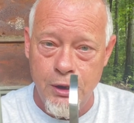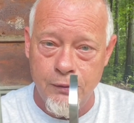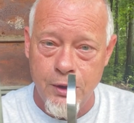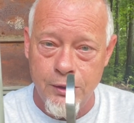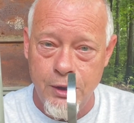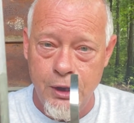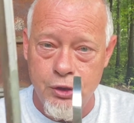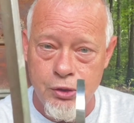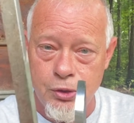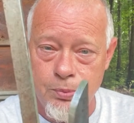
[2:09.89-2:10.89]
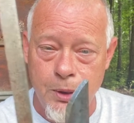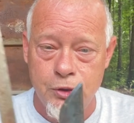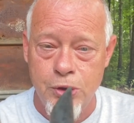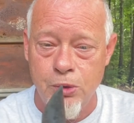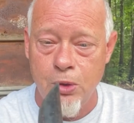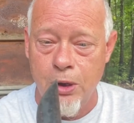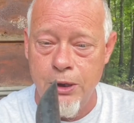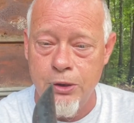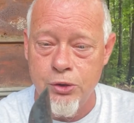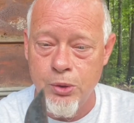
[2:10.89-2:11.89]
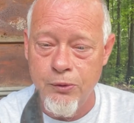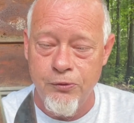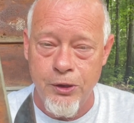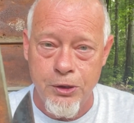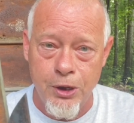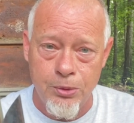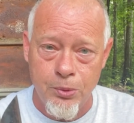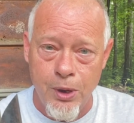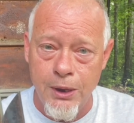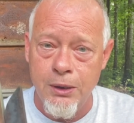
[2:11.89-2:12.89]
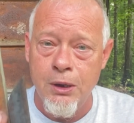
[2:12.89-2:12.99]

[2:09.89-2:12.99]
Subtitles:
I've got the edges of my steel cleaned so it'll fit together right.